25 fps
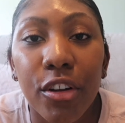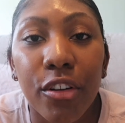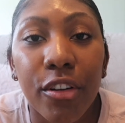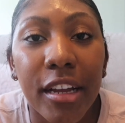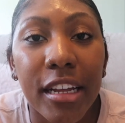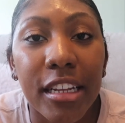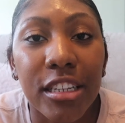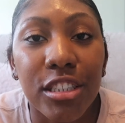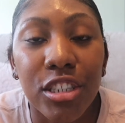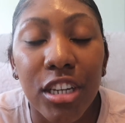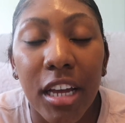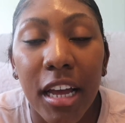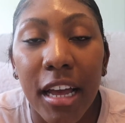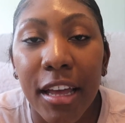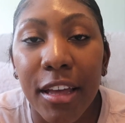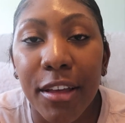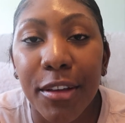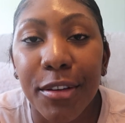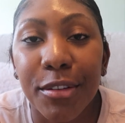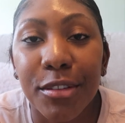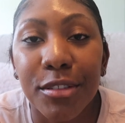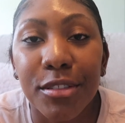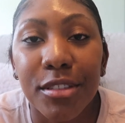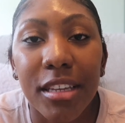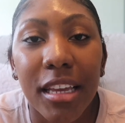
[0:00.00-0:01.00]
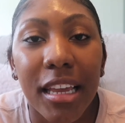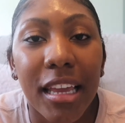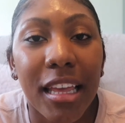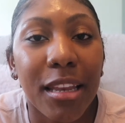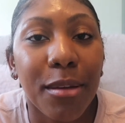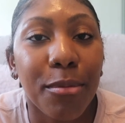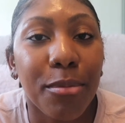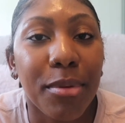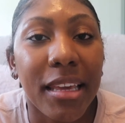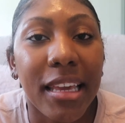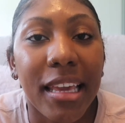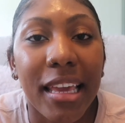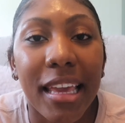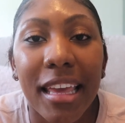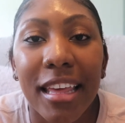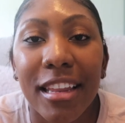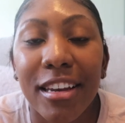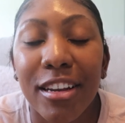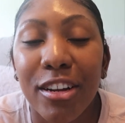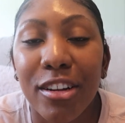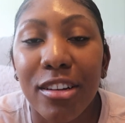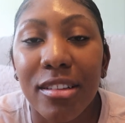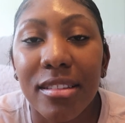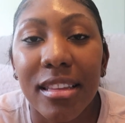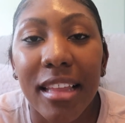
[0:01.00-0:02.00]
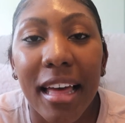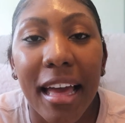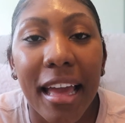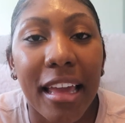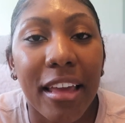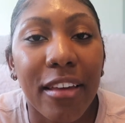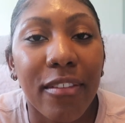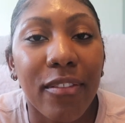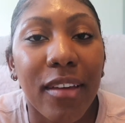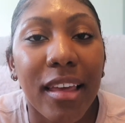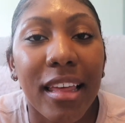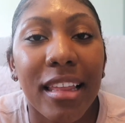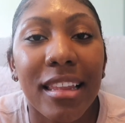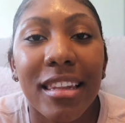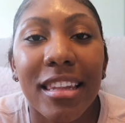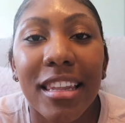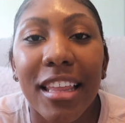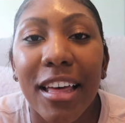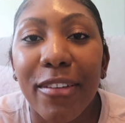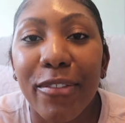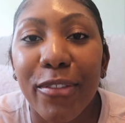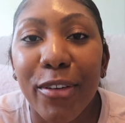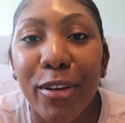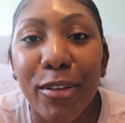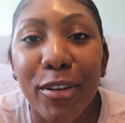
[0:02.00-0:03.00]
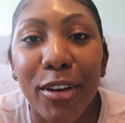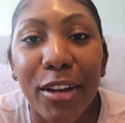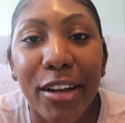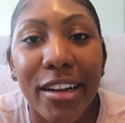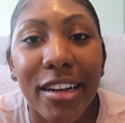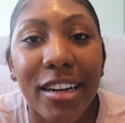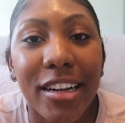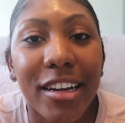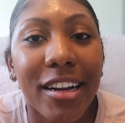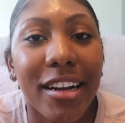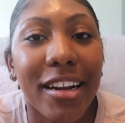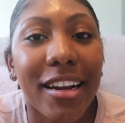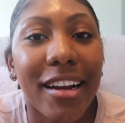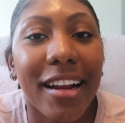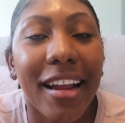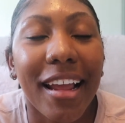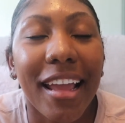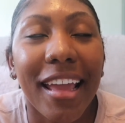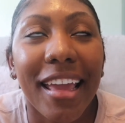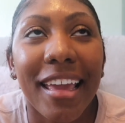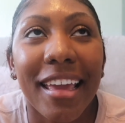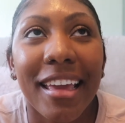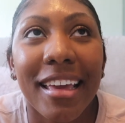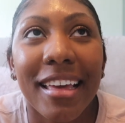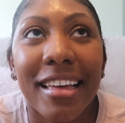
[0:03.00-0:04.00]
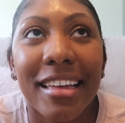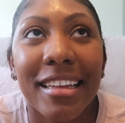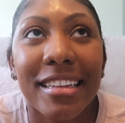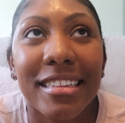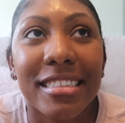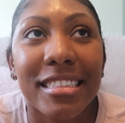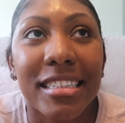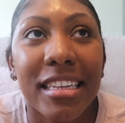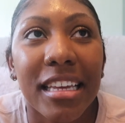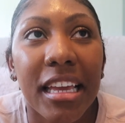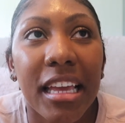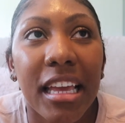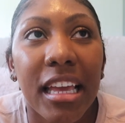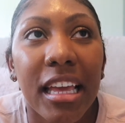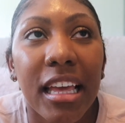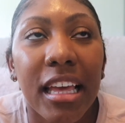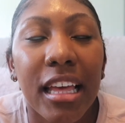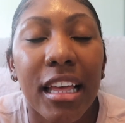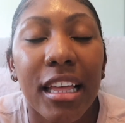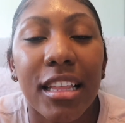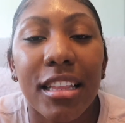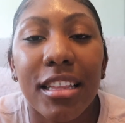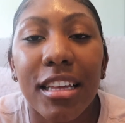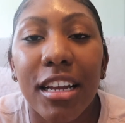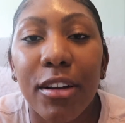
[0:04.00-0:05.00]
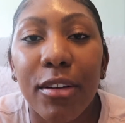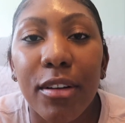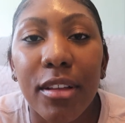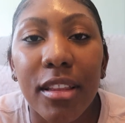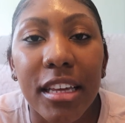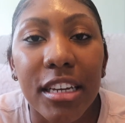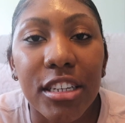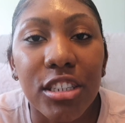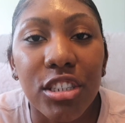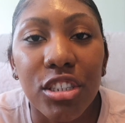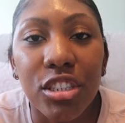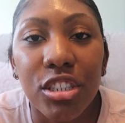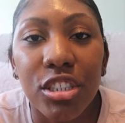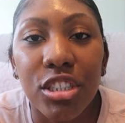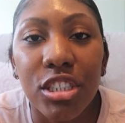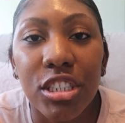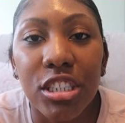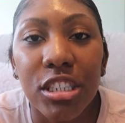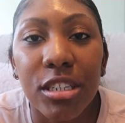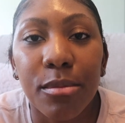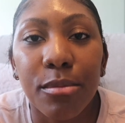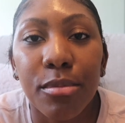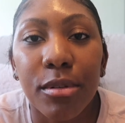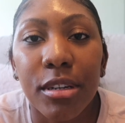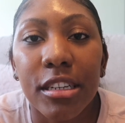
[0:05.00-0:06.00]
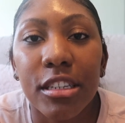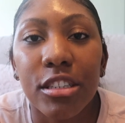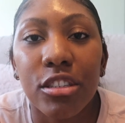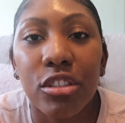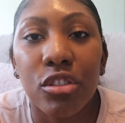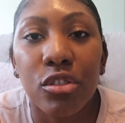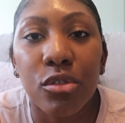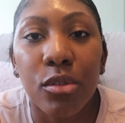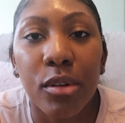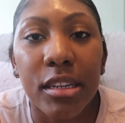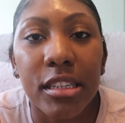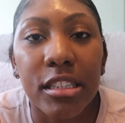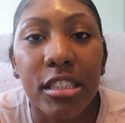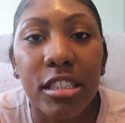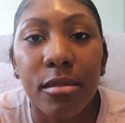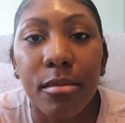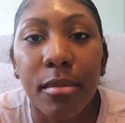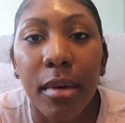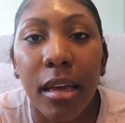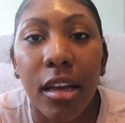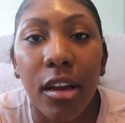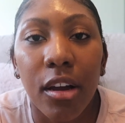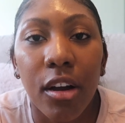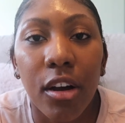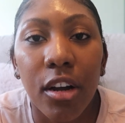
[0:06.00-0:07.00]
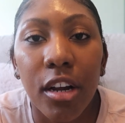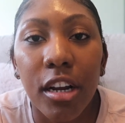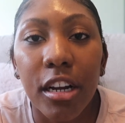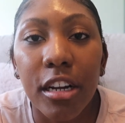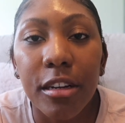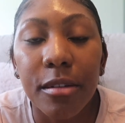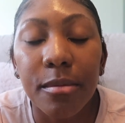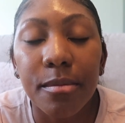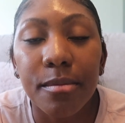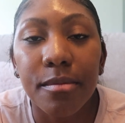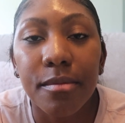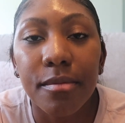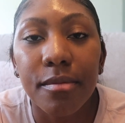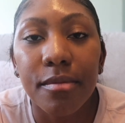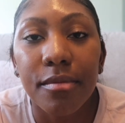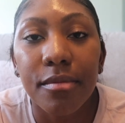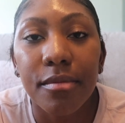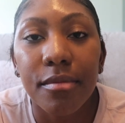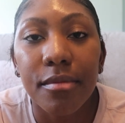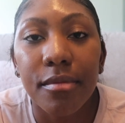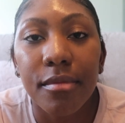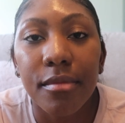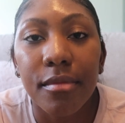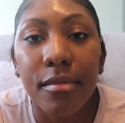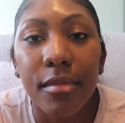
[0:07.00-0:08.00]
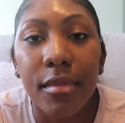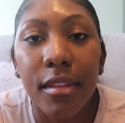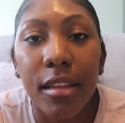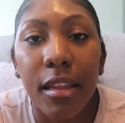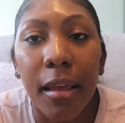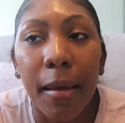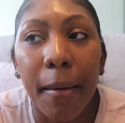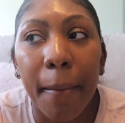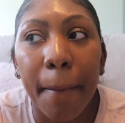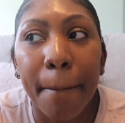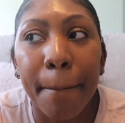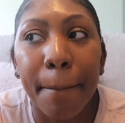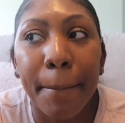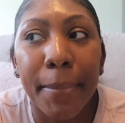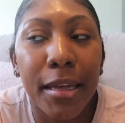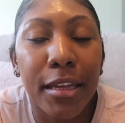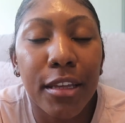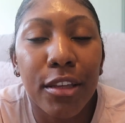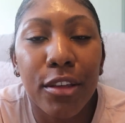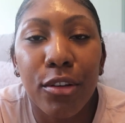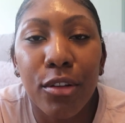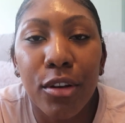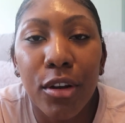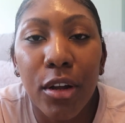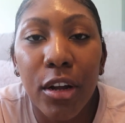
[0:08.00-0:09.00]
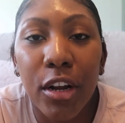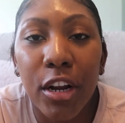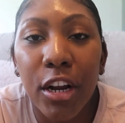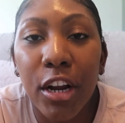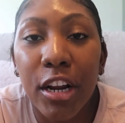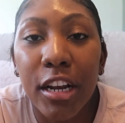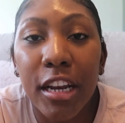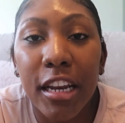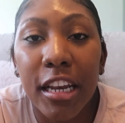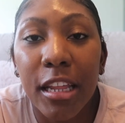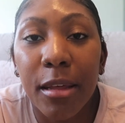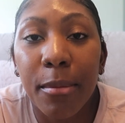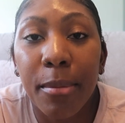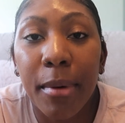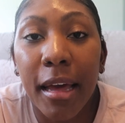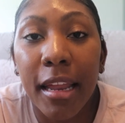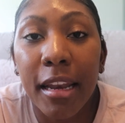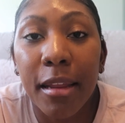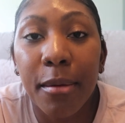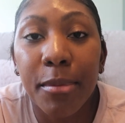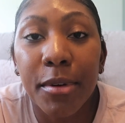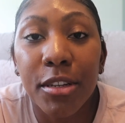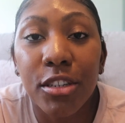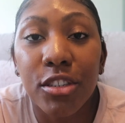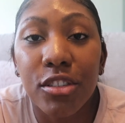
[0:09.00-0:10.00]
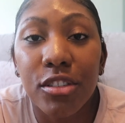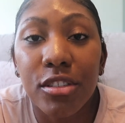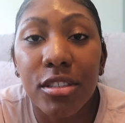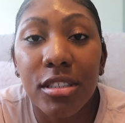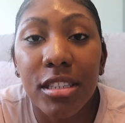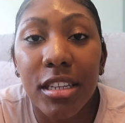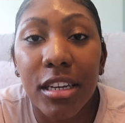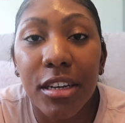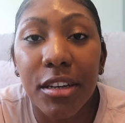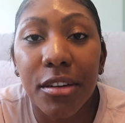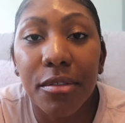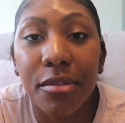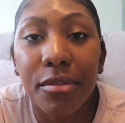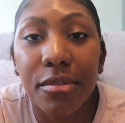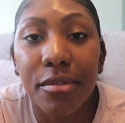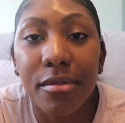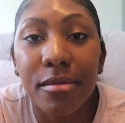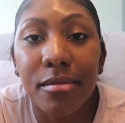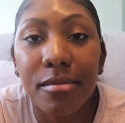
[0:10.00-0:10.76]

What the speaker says: grandchild and be in her life and love on her, and their relationship brings joy to my heart. But you don't hurt anybody but yourself.